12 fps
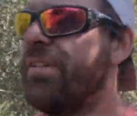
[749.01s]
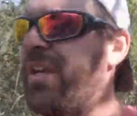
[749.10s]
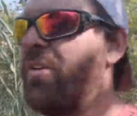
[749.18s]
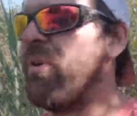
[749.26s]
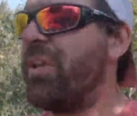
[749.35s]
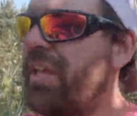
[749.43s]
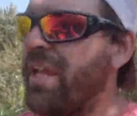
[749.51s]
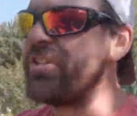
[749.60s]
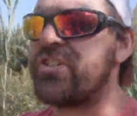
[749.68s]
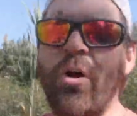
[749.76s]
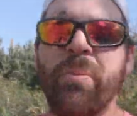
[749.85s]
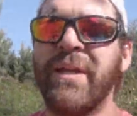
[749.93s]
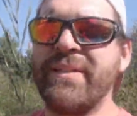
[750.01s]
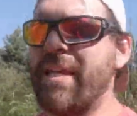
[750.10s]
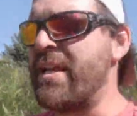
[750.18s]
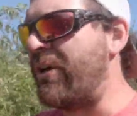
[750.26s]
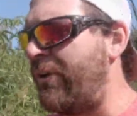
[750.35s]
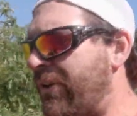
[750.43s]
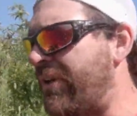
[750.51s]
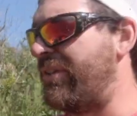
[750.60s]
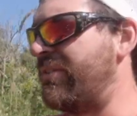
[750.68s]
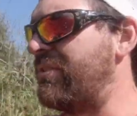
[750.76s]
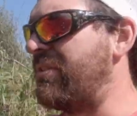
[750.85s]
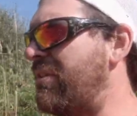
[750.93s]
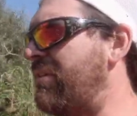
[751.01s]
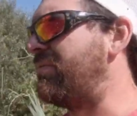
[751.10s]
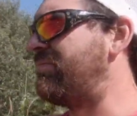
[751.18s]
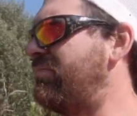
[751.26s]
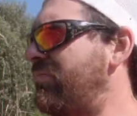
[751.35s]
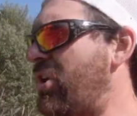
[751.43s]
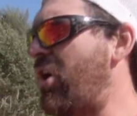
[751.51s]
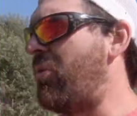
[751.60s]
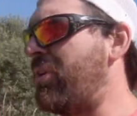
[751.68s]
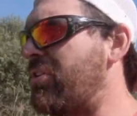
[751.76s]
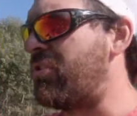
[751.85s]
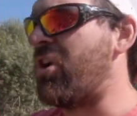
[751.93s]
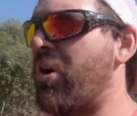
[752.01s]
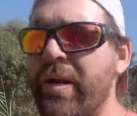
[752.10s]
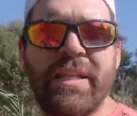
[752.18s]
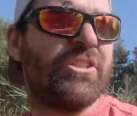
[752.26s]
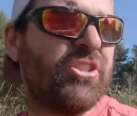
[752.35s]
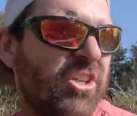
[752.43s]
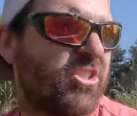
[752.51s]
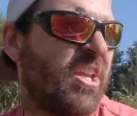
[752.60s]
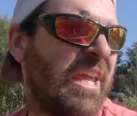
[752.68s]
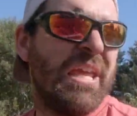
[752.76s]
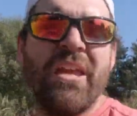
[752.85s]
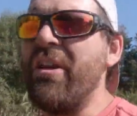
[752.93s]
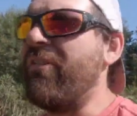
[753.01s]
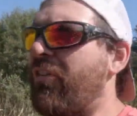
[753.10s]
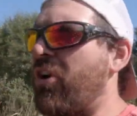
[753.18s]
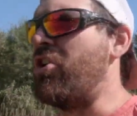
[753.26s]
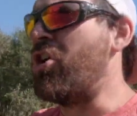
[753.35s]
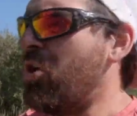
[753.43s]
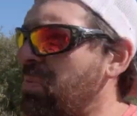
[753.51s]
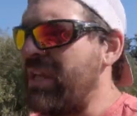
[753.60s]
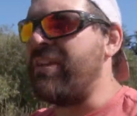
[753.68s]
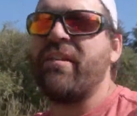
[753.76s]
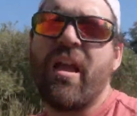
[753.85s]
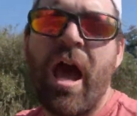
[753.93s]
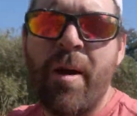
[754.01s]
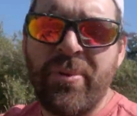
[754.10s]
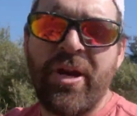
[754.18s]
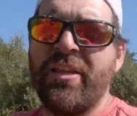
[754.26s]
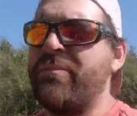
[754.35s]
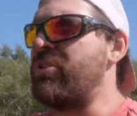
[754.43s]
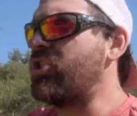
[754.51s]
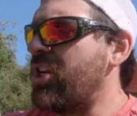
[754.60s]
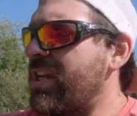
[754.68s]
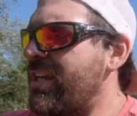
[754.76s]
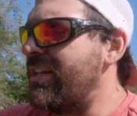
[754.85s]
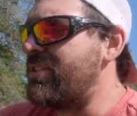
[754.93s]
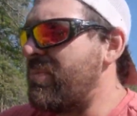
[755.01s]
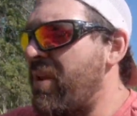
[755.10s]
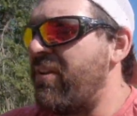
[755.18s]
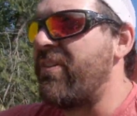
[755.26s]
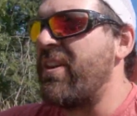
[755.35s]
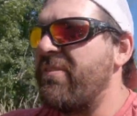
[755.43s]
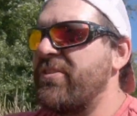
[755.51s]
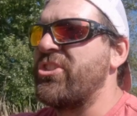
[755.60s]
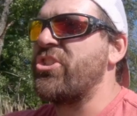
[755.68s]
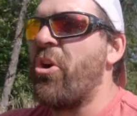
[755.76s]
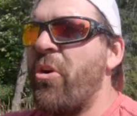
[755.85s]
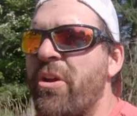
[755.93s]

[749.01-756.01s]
it really is no big deal to know what you're doing. It's just, for a newbie, hopping on the machine is a bit of a different story,